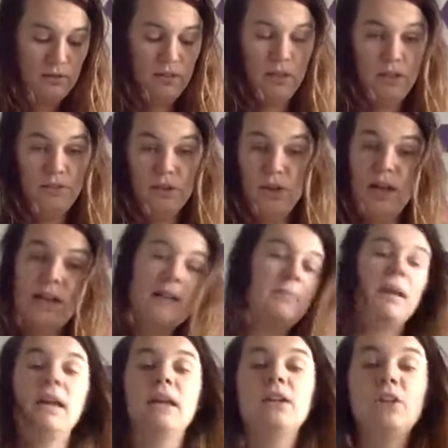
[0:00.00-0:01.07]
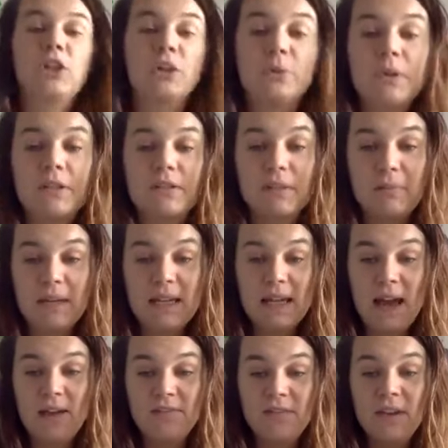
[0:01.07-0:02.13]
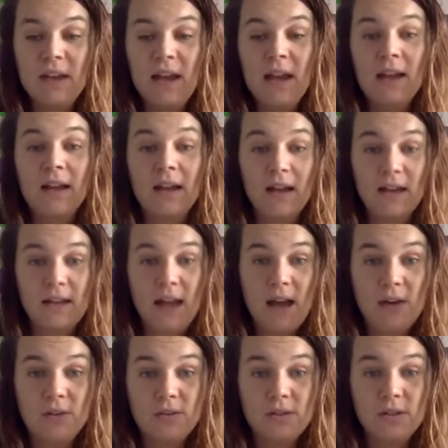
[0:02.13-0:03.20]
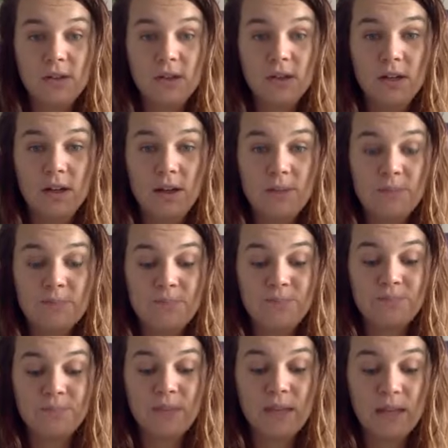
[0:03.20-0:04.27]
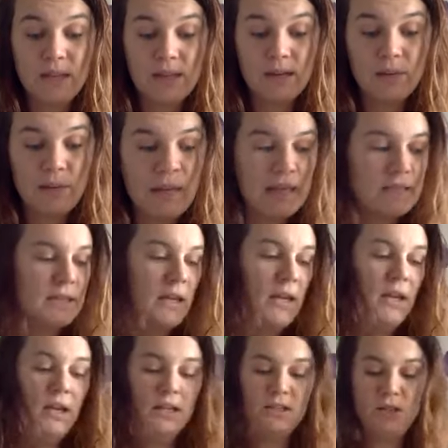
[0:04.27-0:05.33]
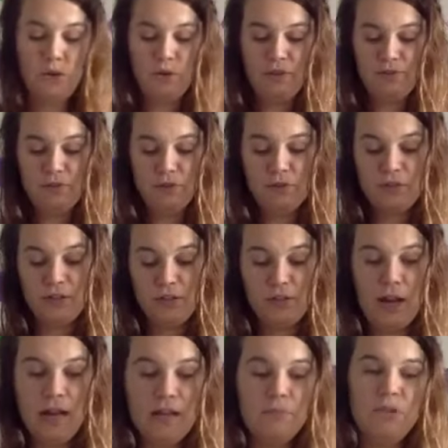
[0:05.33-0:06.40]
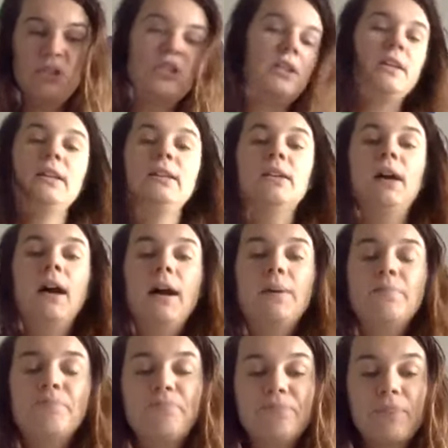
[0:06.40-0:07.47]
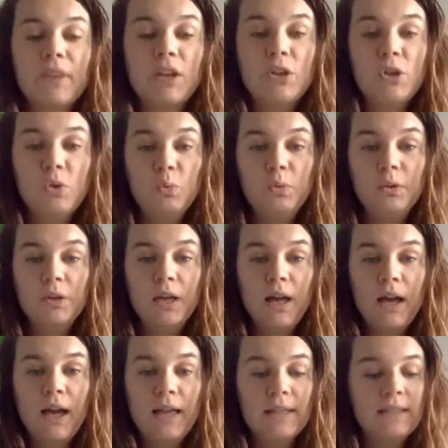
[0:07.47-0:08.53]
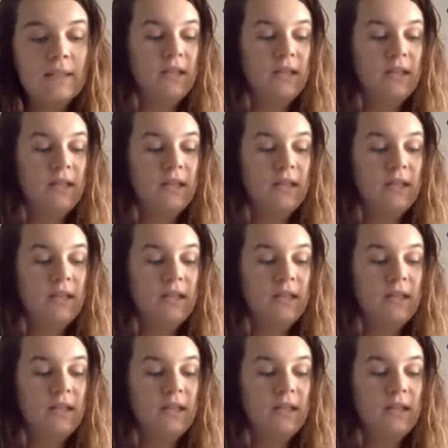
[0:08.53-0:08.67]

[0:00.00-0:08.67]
if you're cutting it by hand, you're going to want to use the PDF. Cut it out um, and cut it out by hand. So if you're using your cutting machine, um, you will cut,